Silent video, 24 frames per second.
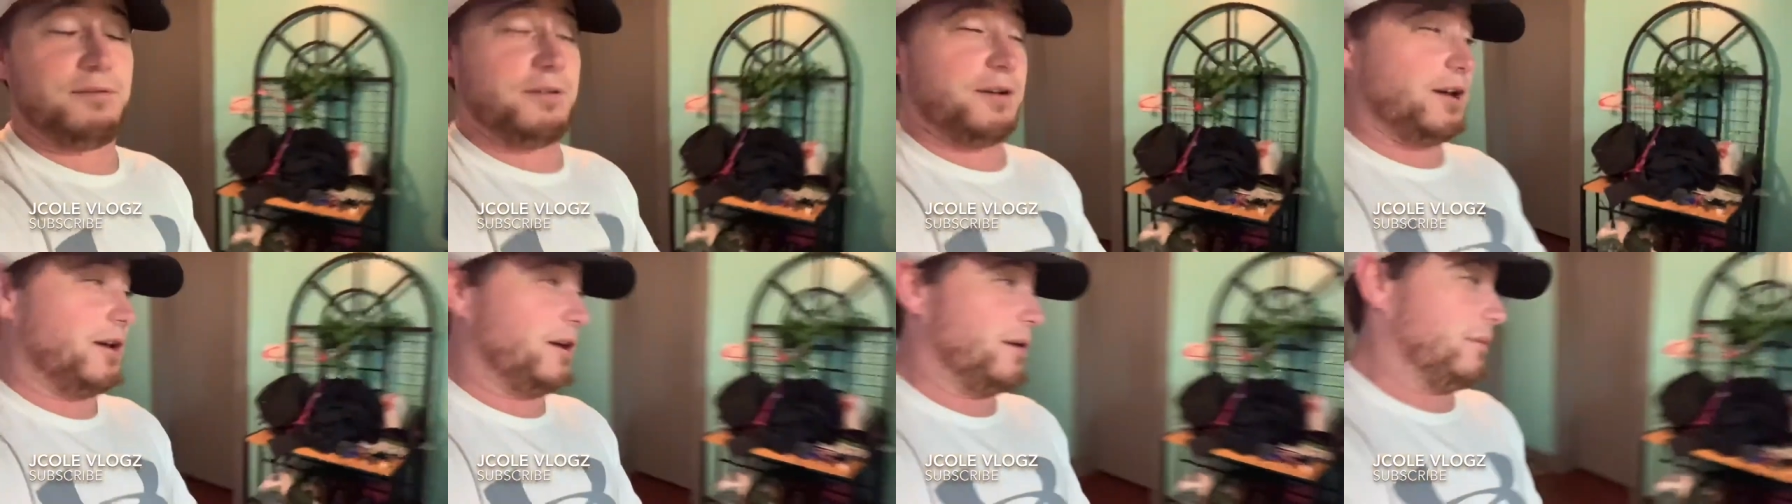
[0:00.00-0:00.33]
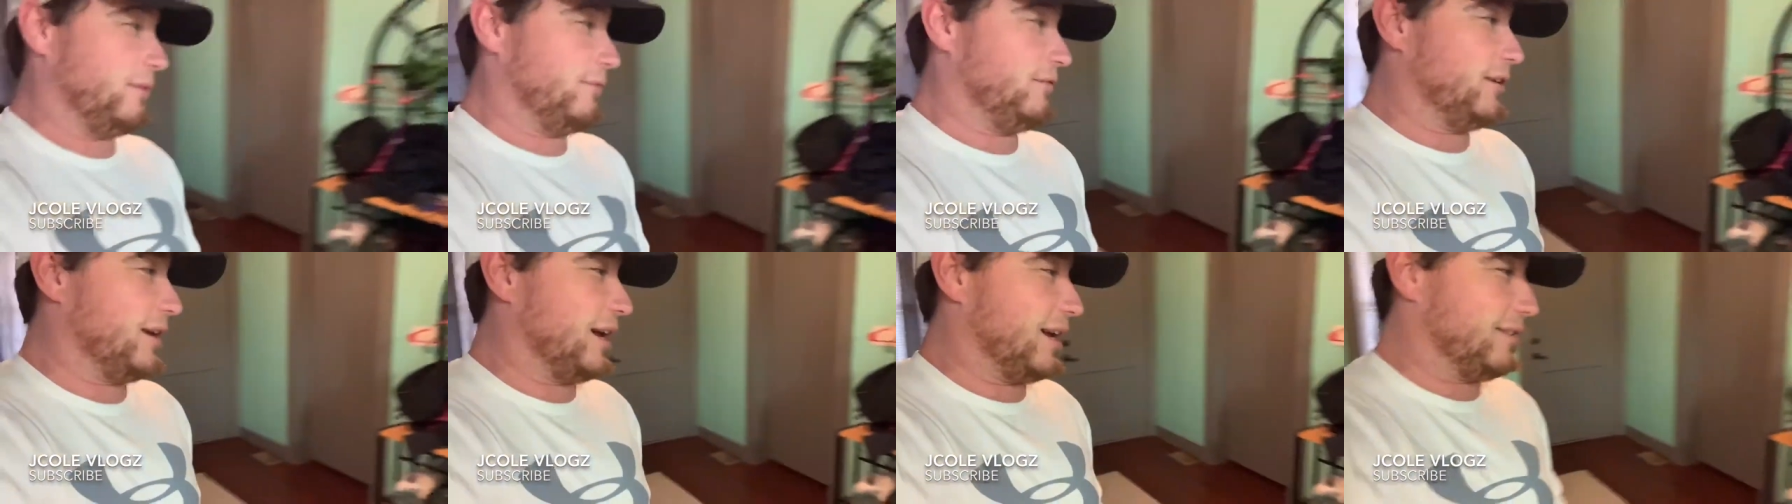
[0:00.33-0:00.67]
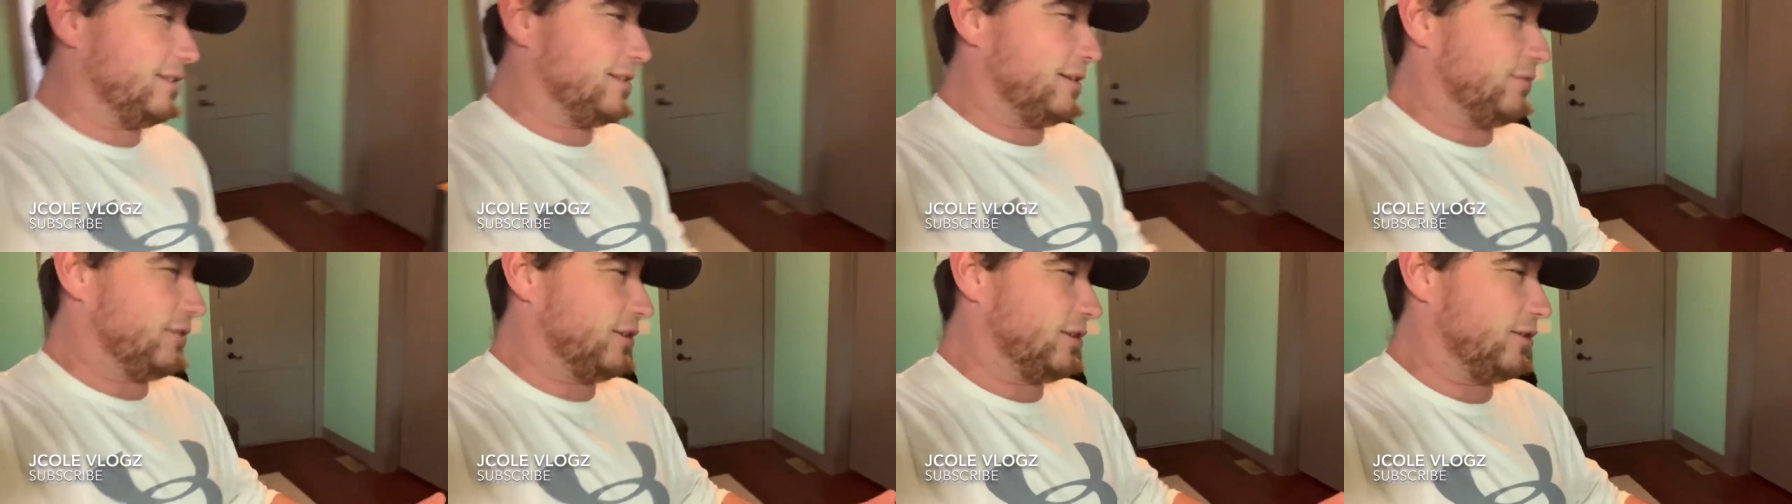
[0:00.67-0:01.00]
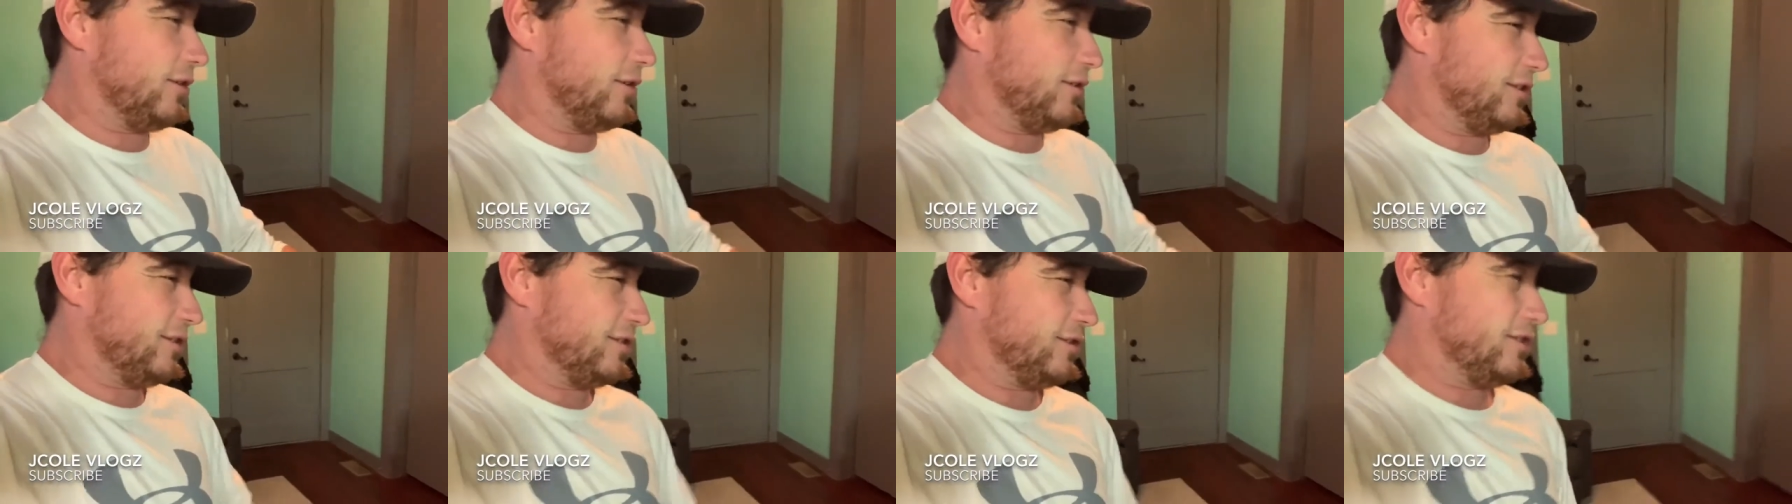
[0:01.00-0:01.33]
Uh, if you guys never
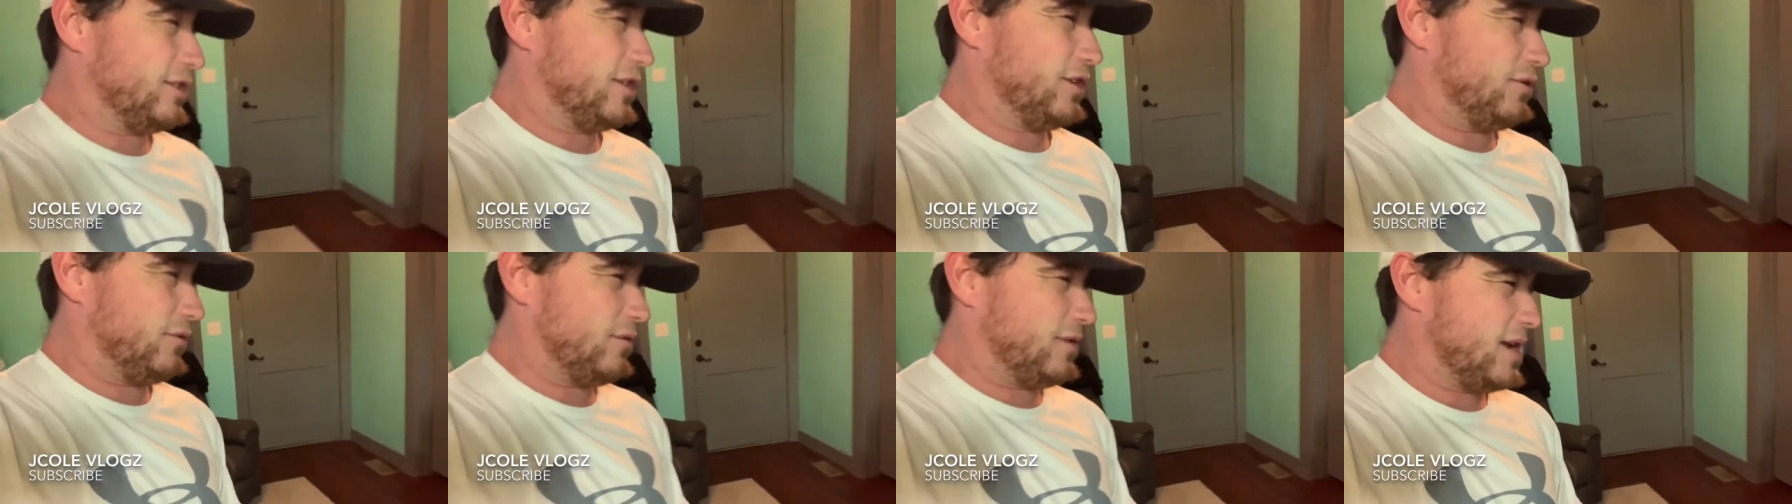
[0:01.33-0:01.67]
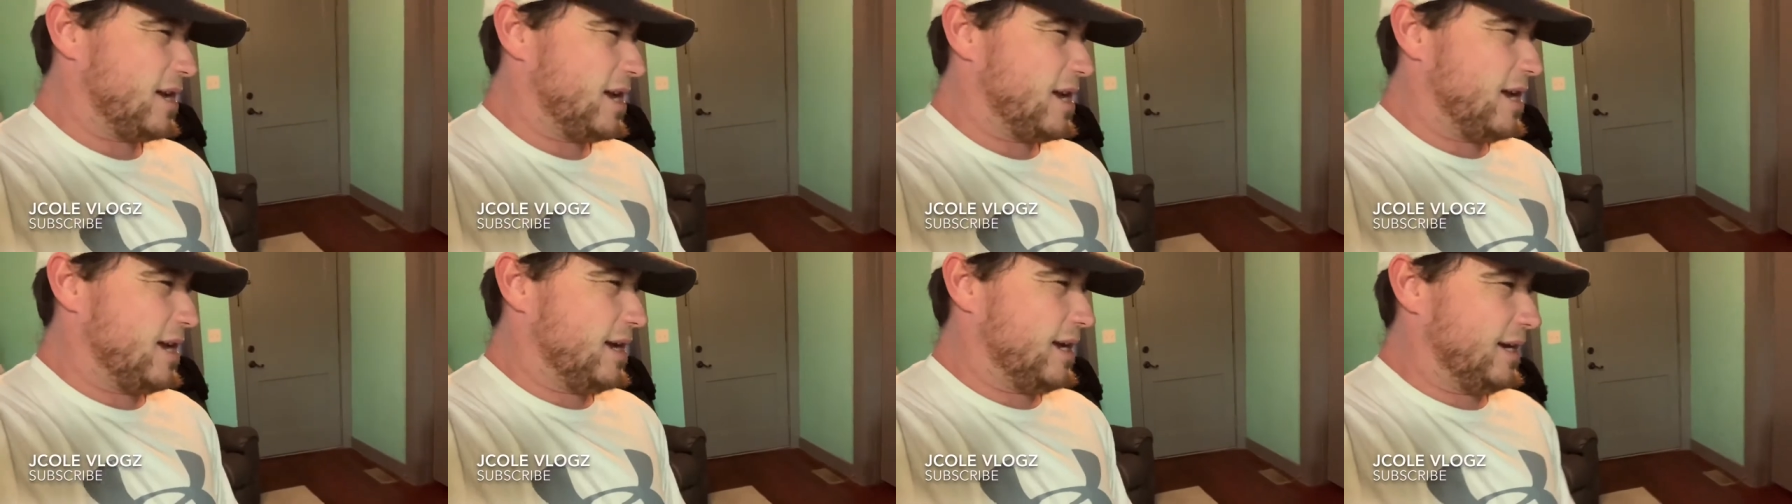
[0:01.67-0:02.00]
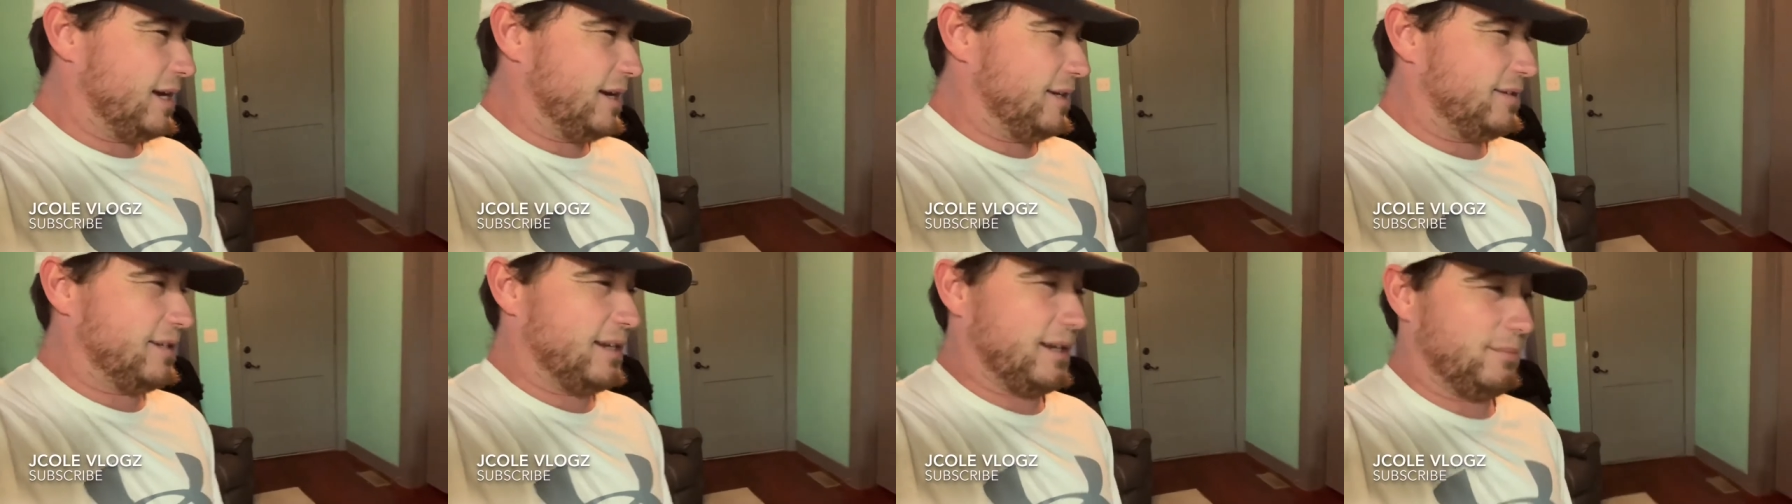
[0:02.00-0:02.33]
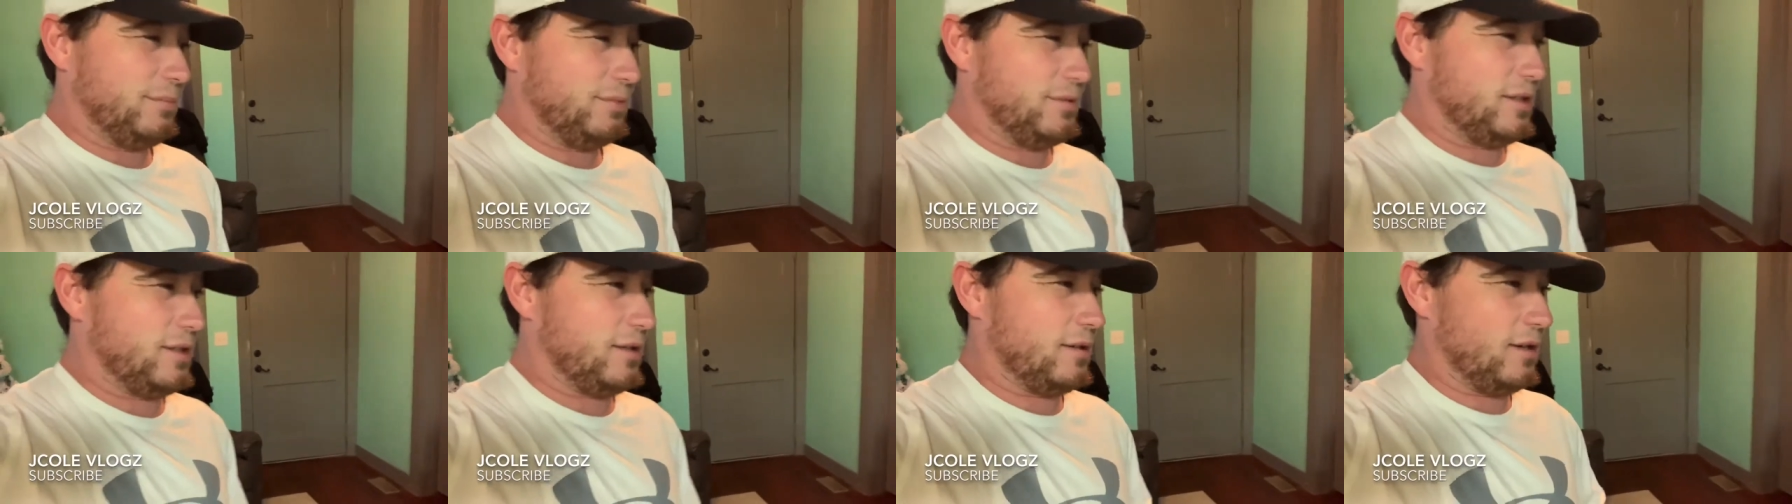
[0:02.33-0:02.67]
saw this dude, his
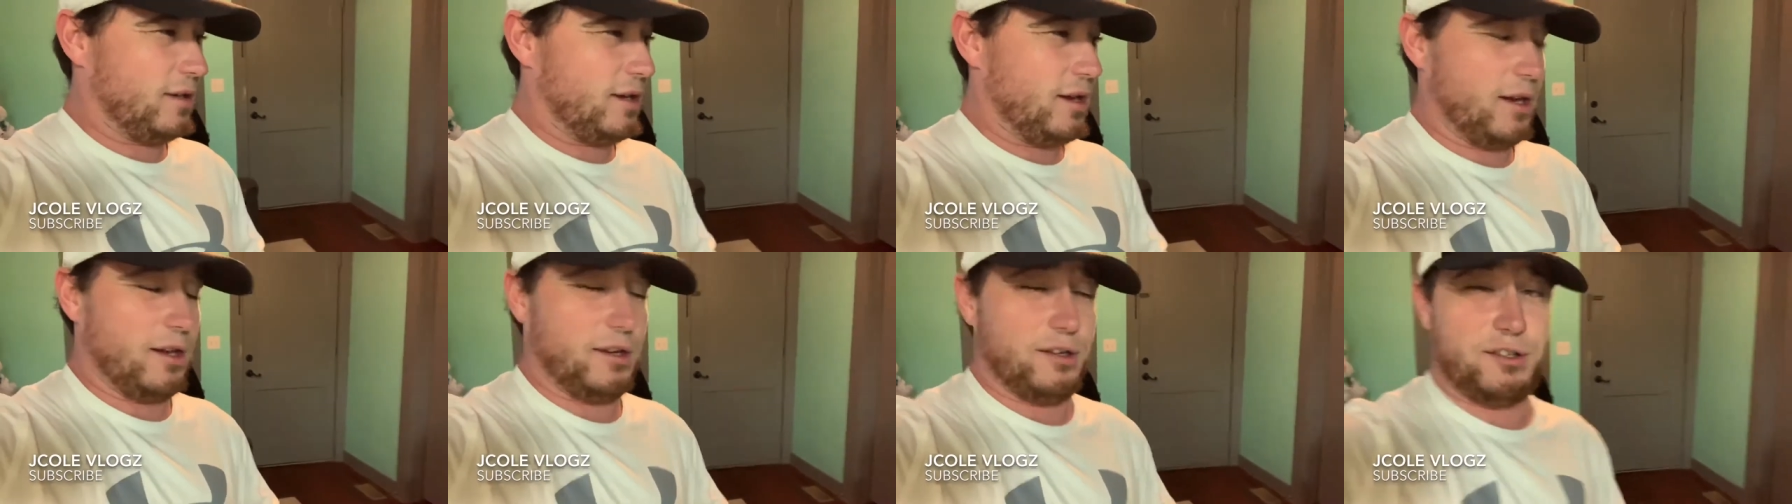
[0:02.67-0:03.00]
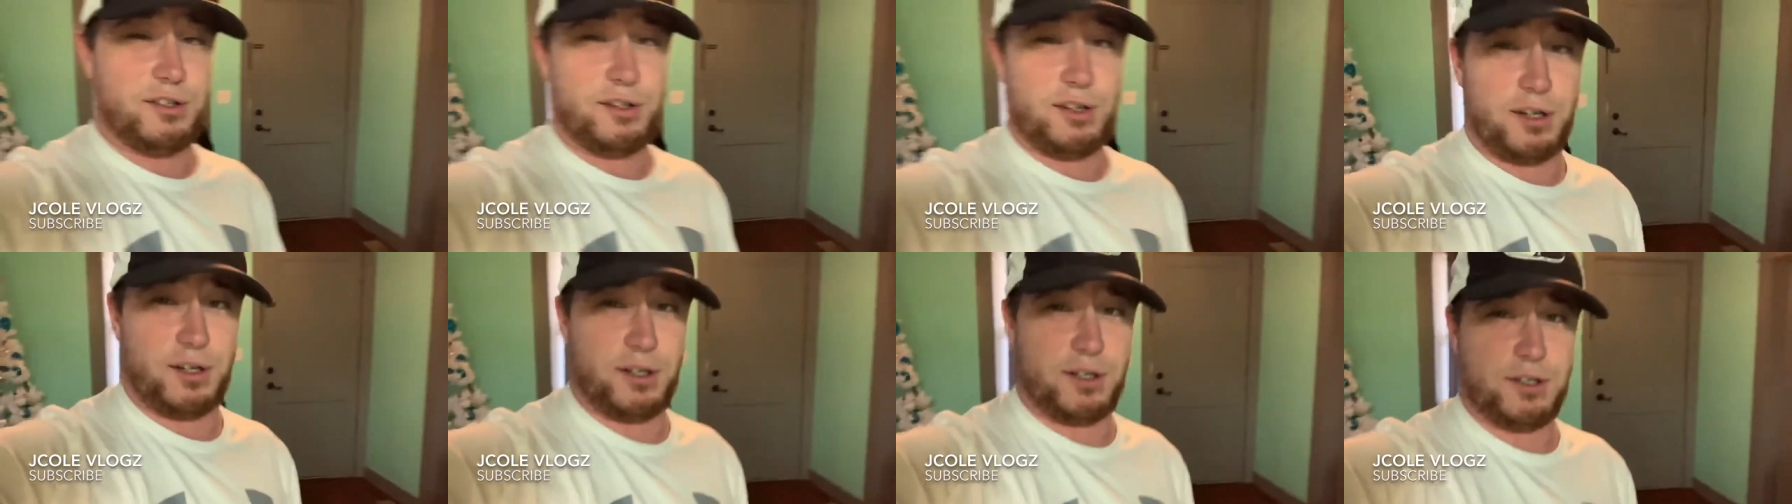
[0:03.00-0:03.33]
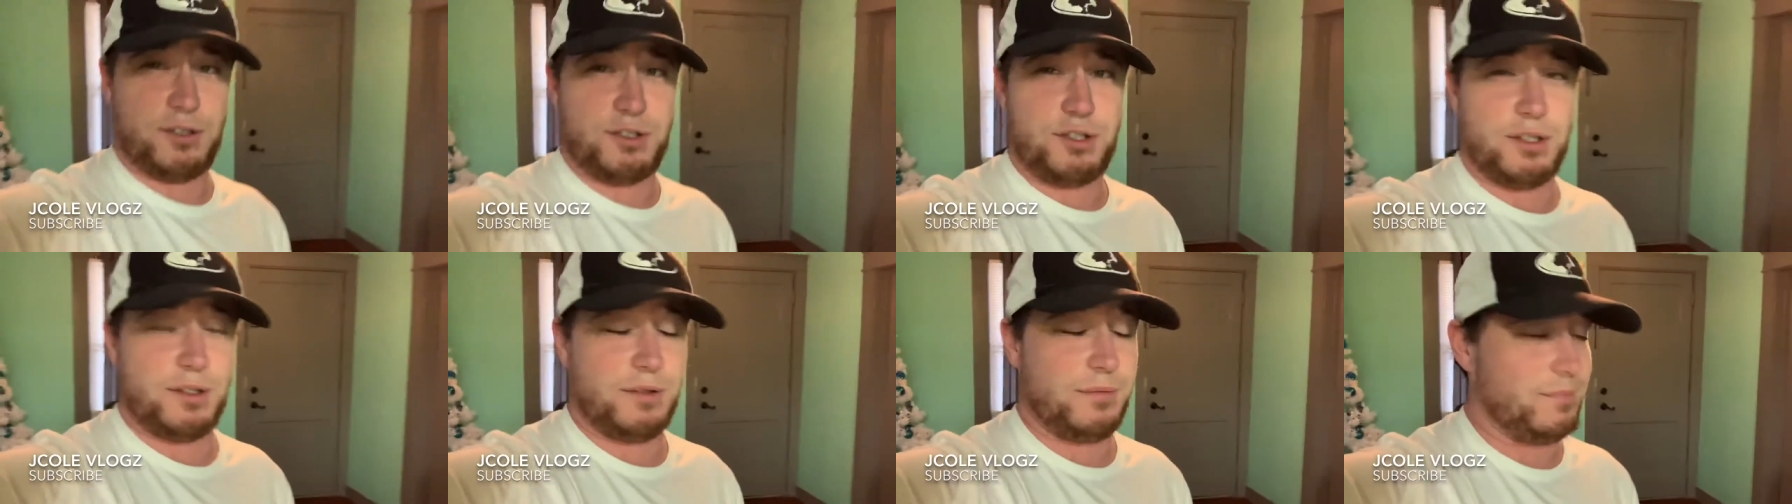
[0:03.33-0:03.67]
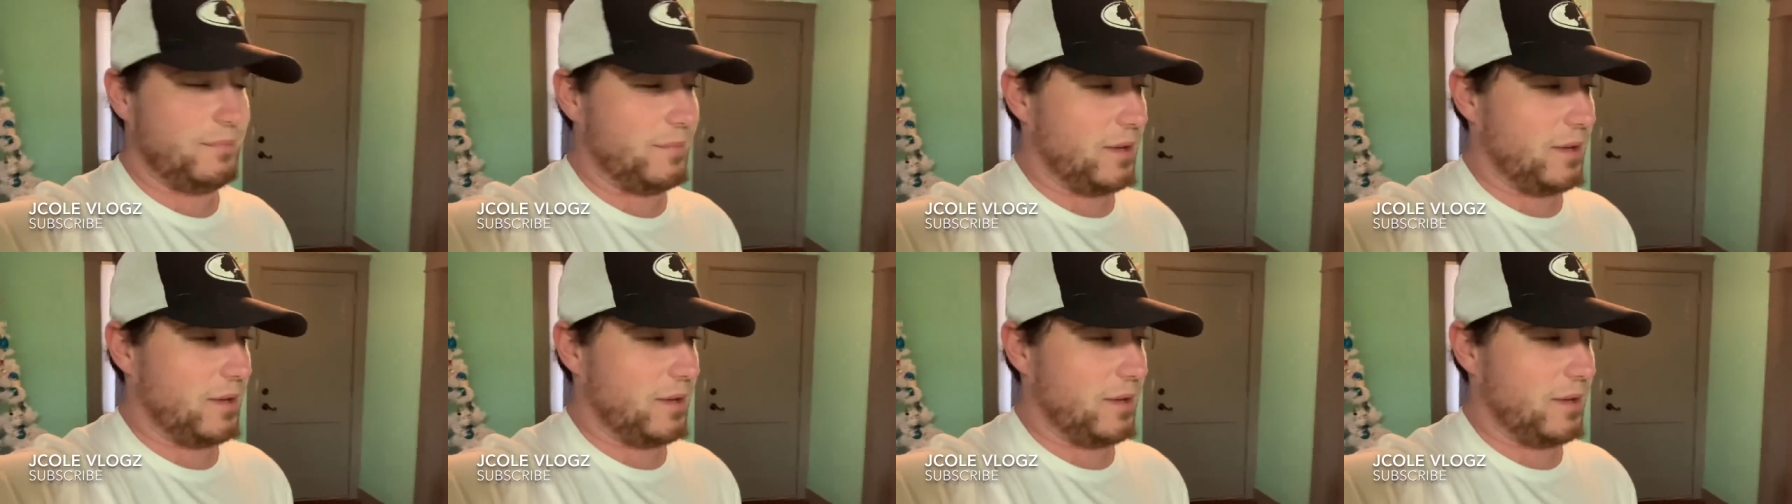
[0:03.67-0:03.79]
name's uh, Serge.